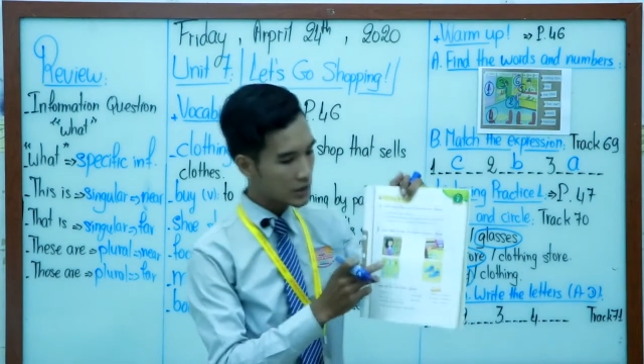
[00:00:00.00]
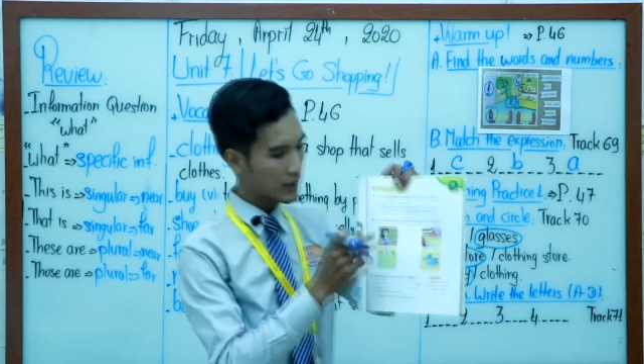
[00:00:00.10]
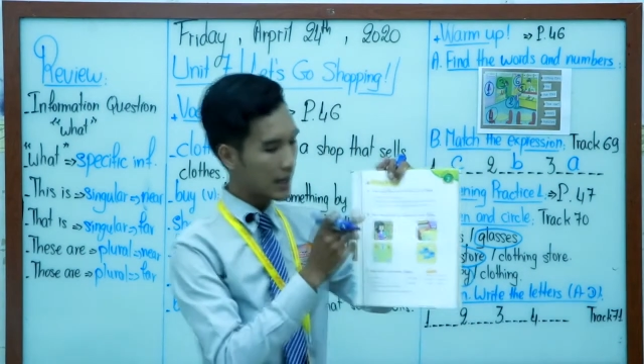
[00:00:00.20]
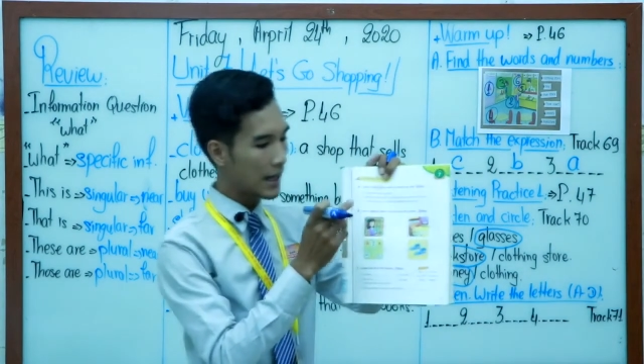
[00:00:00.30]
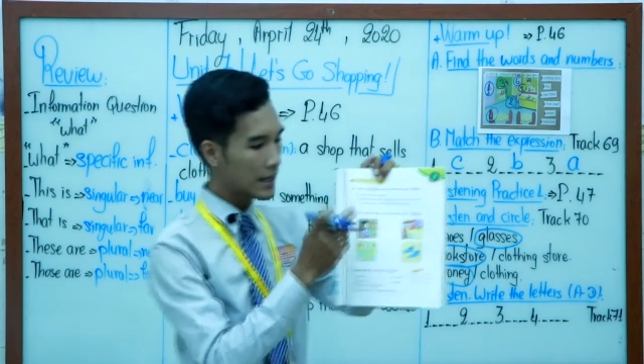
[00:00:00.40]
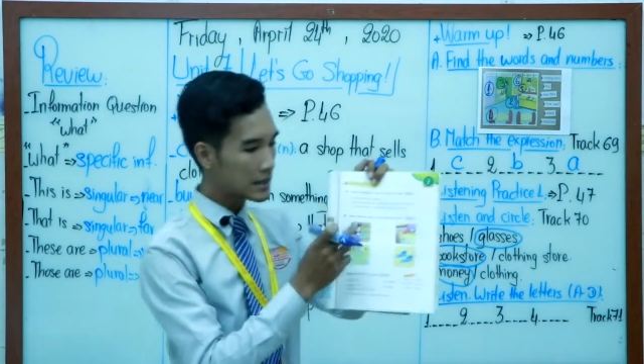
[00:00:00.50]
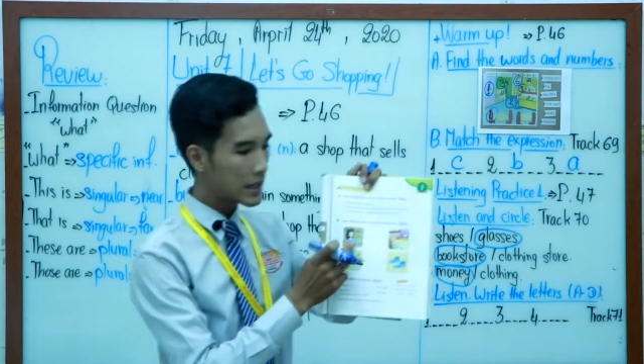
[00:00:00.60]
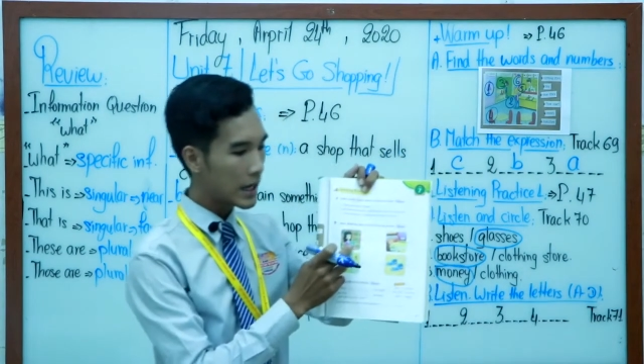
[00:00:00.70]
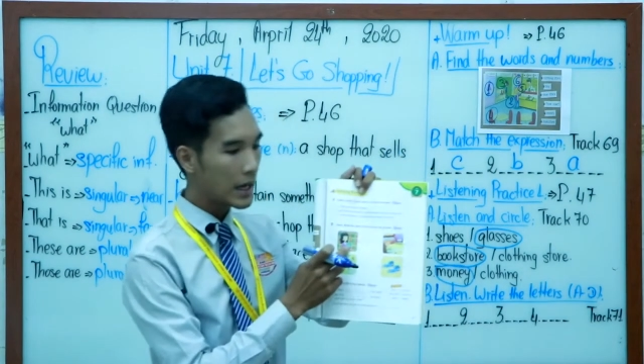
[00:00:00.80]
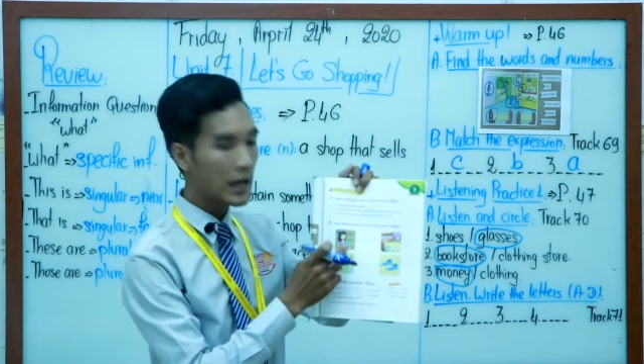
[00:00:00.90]
to write letter
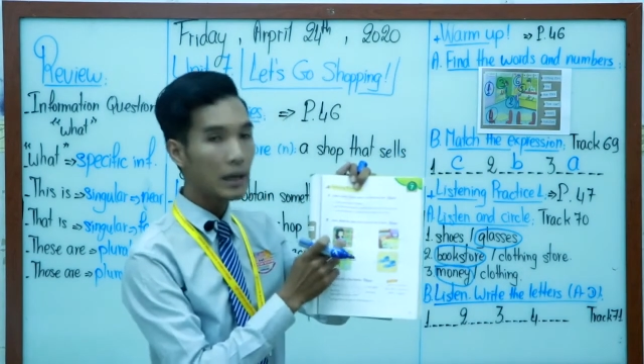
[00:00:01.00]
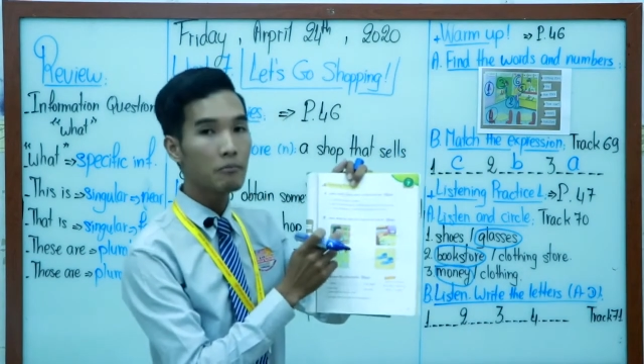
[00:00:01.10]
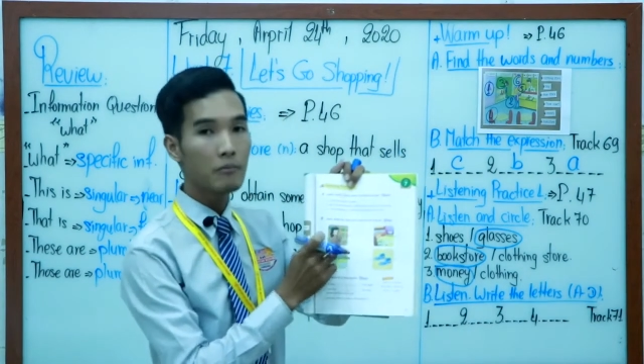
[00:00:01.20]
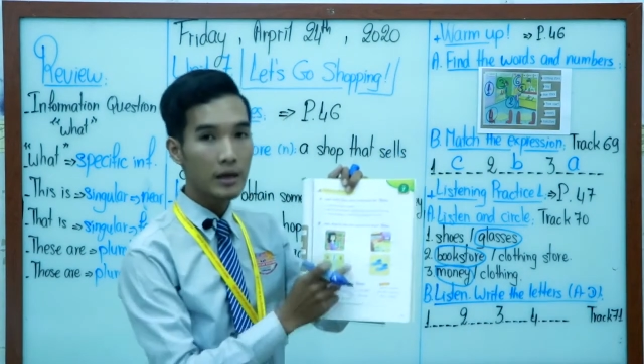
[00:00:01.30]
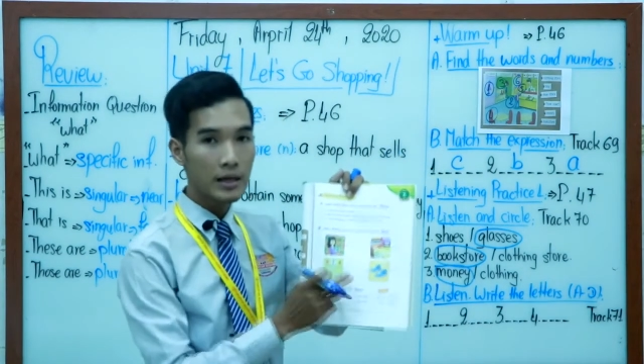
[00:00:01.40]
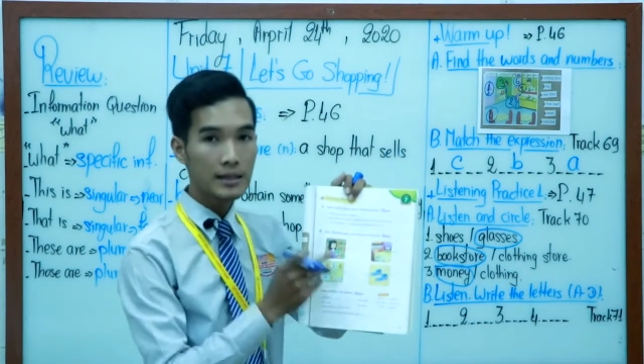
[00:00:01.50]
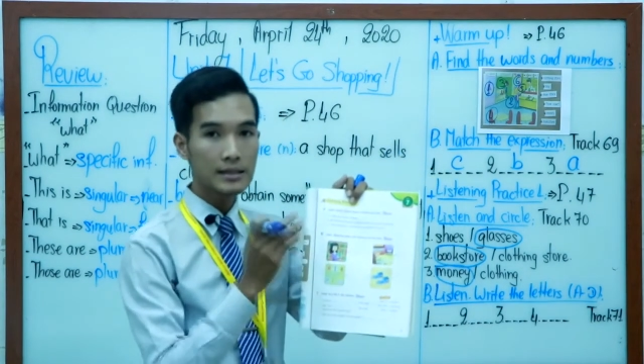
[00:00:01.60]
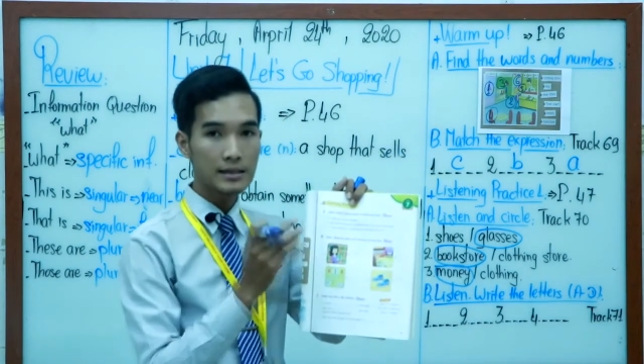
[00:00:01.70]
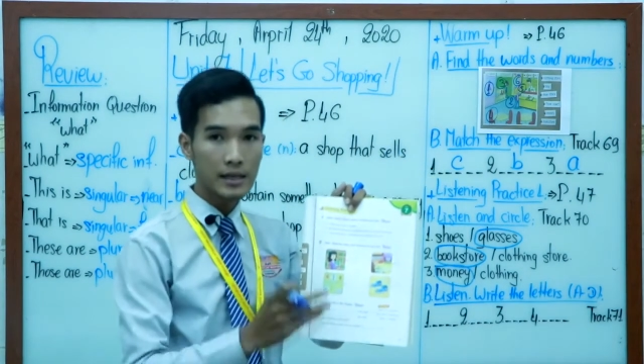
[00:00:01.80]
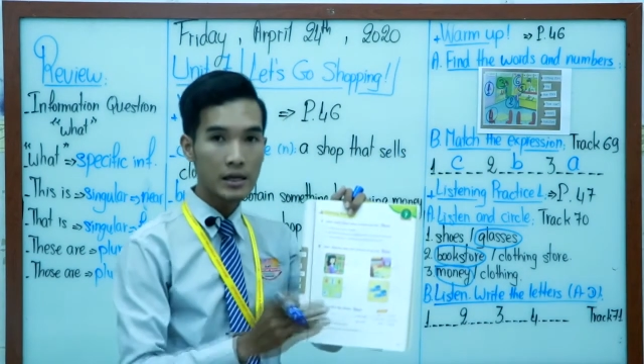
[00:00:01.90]
A, B,
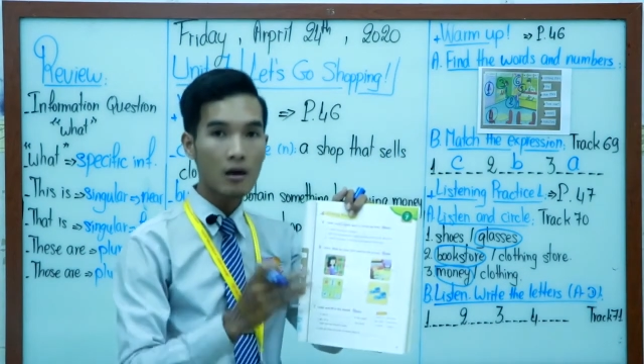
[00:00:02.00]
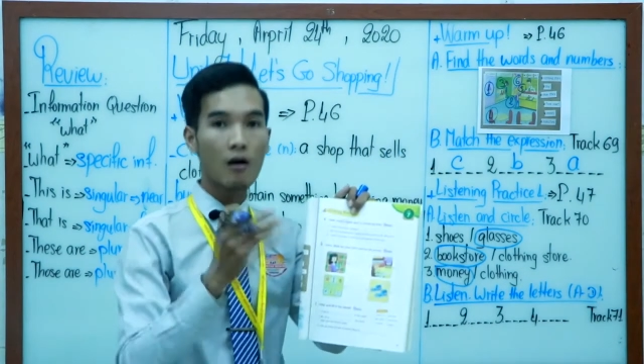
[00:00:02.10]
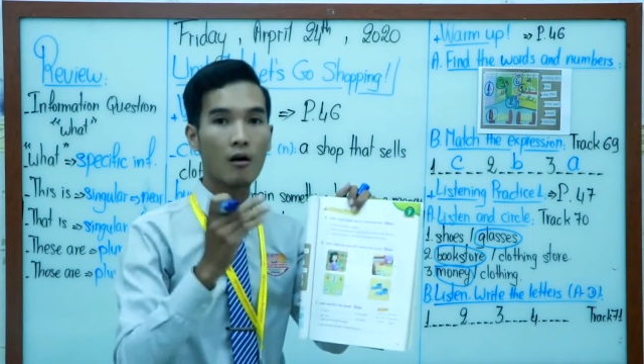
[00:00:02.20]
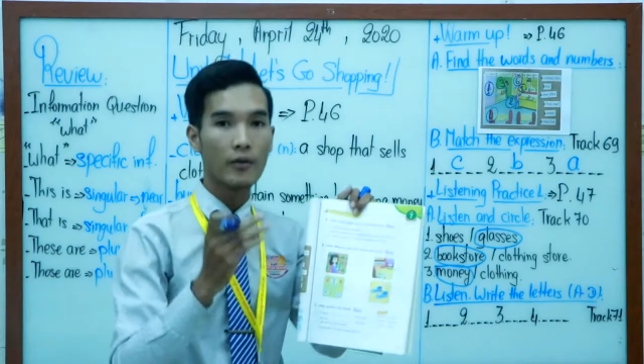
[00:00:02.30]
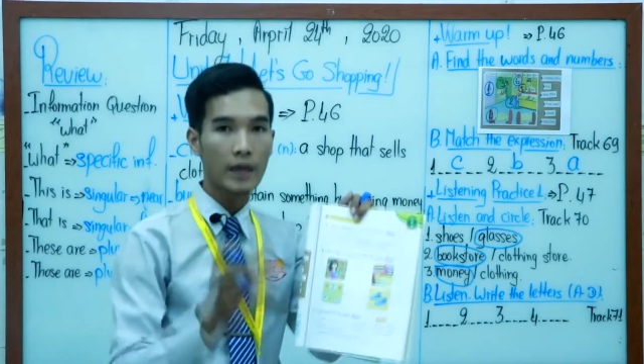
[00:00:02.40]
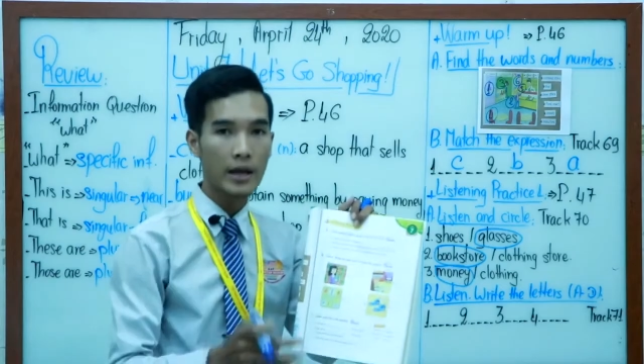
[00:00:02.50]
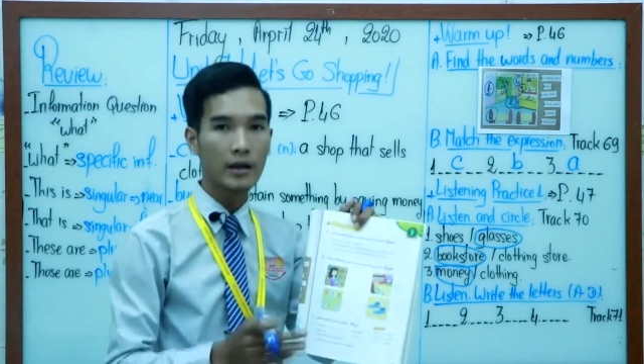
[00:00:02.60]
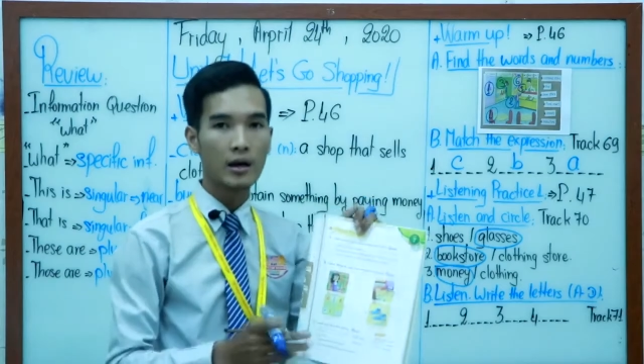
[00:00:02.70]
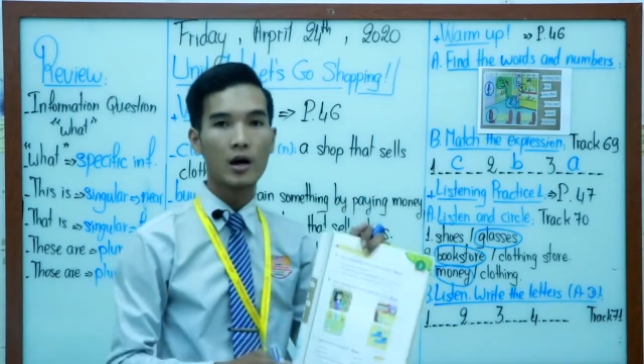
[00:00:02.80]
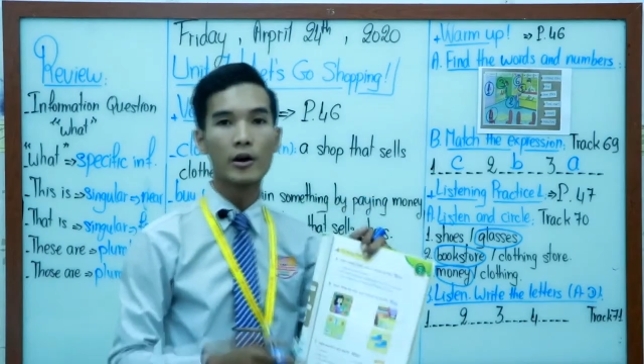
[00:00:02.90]
C, or
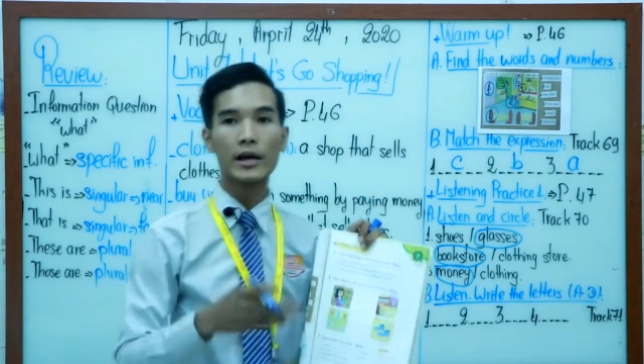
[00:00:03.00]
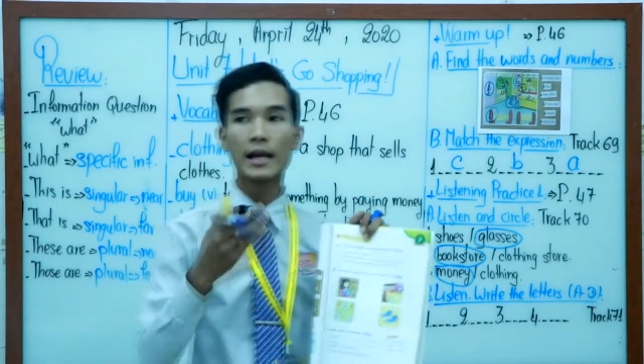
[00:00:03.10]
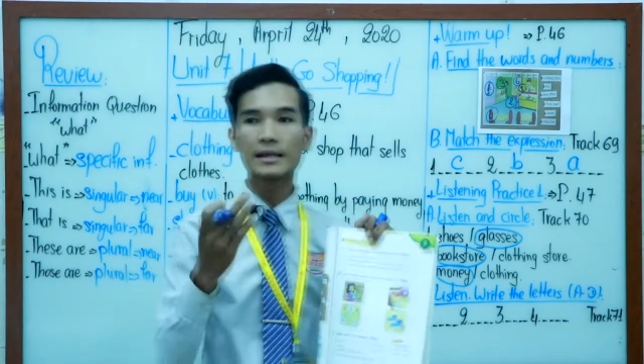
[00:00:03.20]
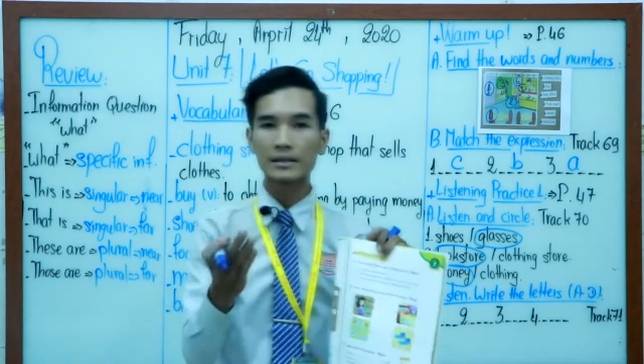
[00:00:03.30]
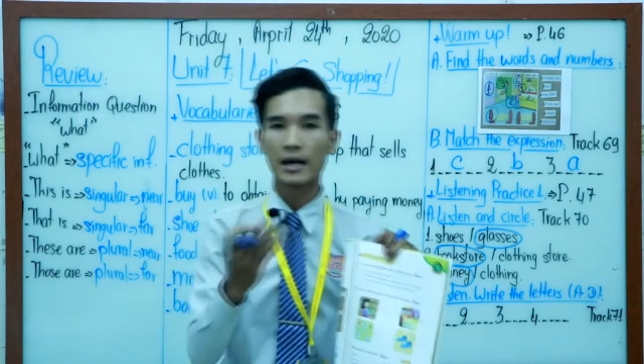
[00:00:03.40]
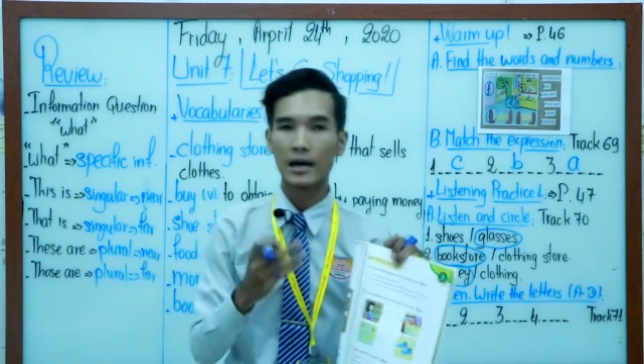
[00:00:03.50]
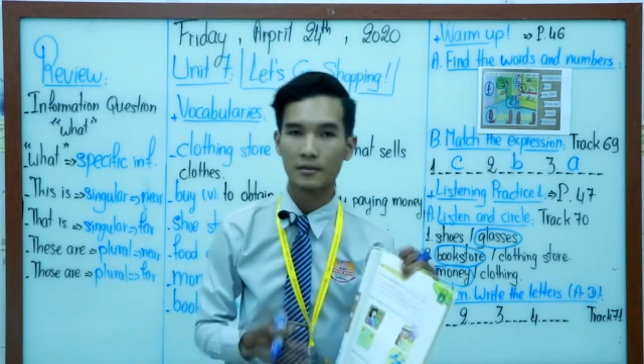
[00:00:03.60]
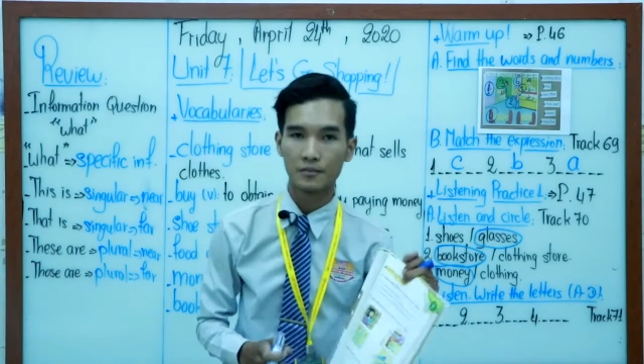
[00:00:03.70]
D. Okay, let's start.